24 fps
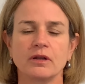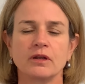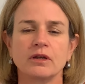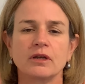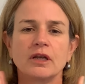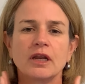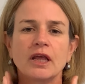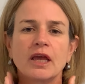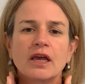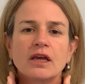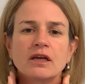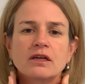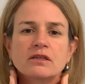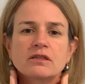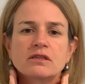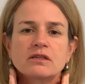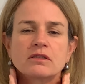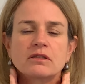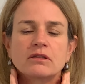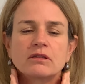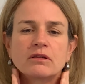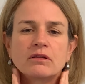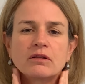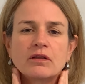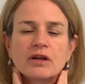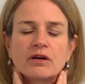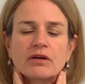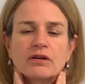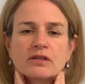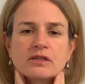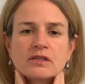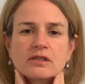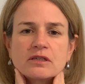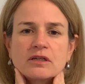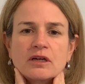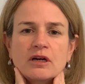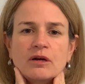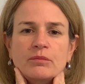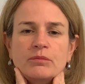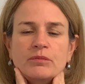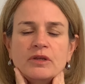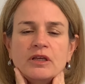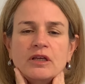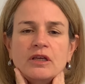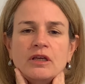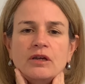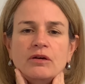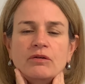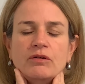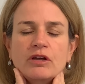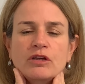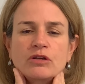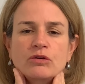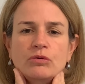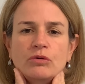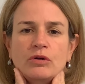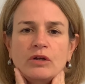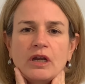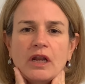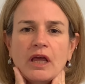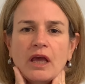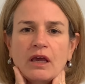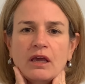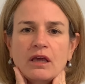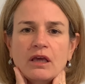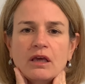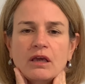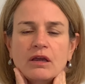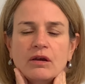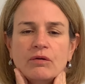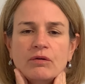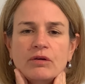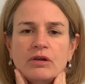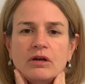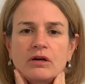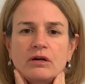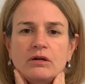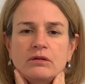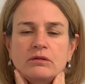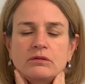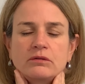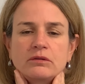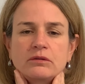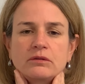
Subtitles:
Next, there are some here at your neck area.